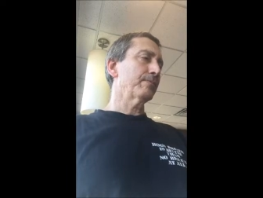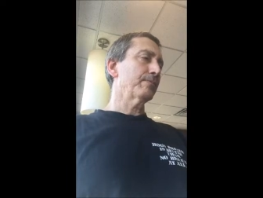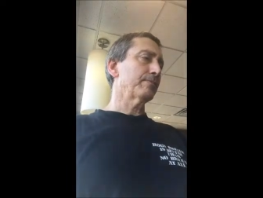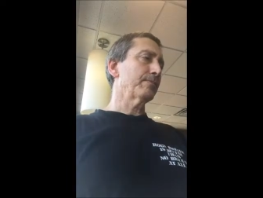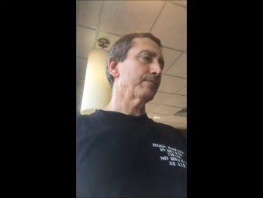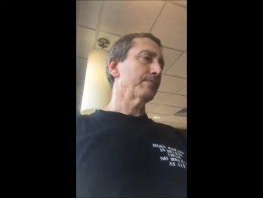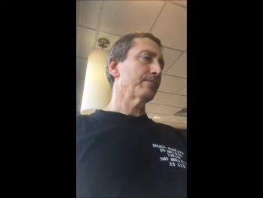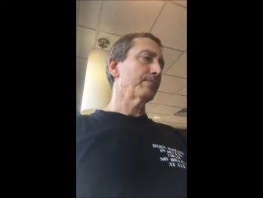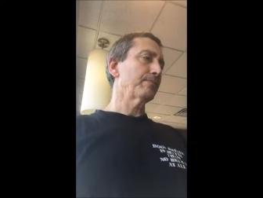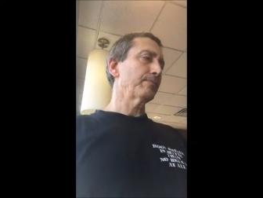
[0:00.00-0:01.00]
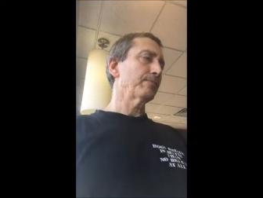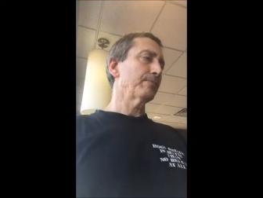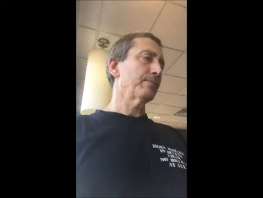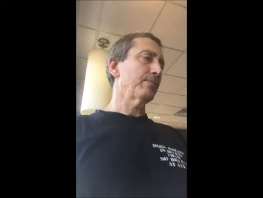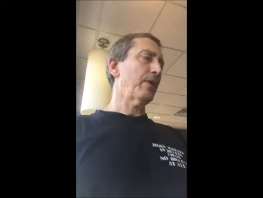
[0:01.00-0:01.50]
She sees numerous people.
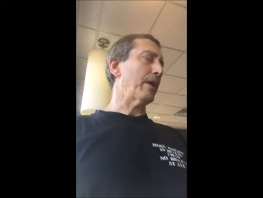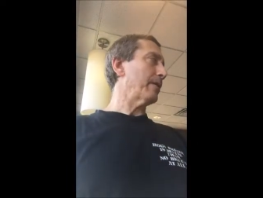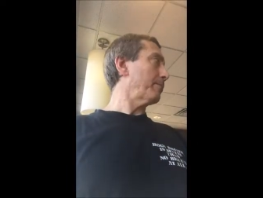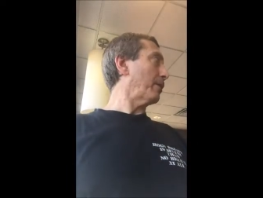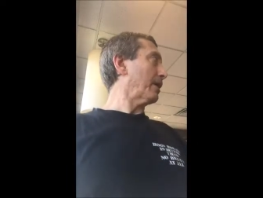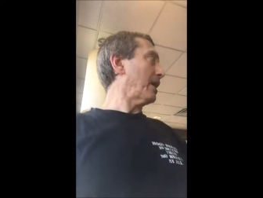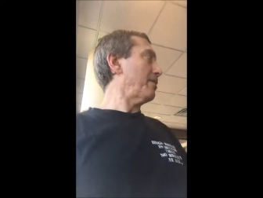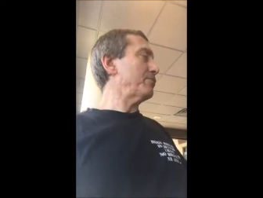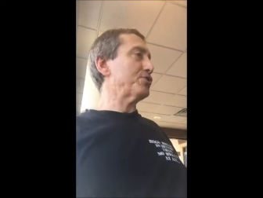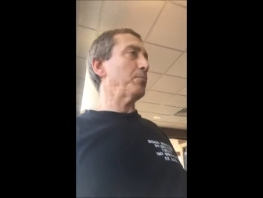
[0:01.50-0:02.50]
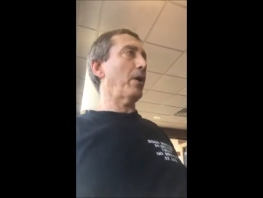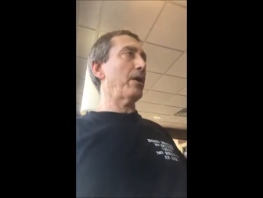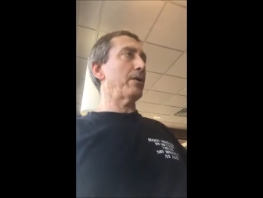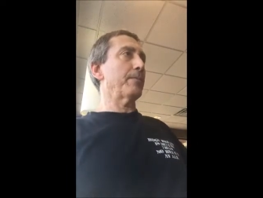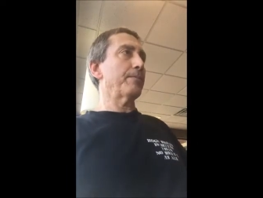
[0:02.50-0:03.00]
Right, but Karen's
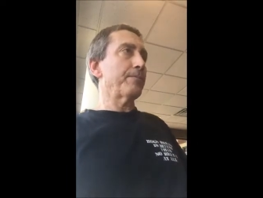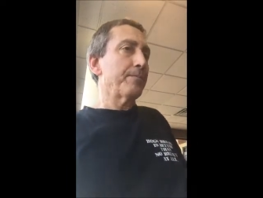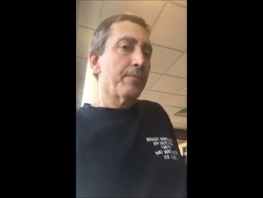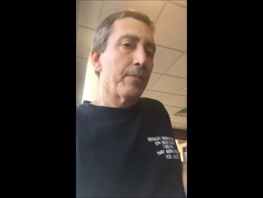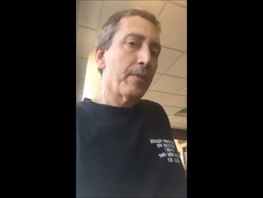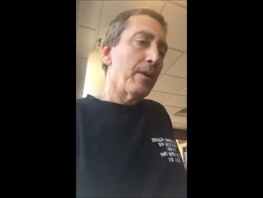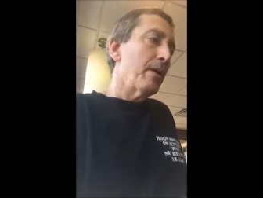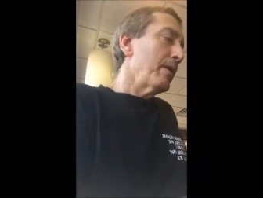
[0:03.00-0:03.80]
smart. look at it. Look at it.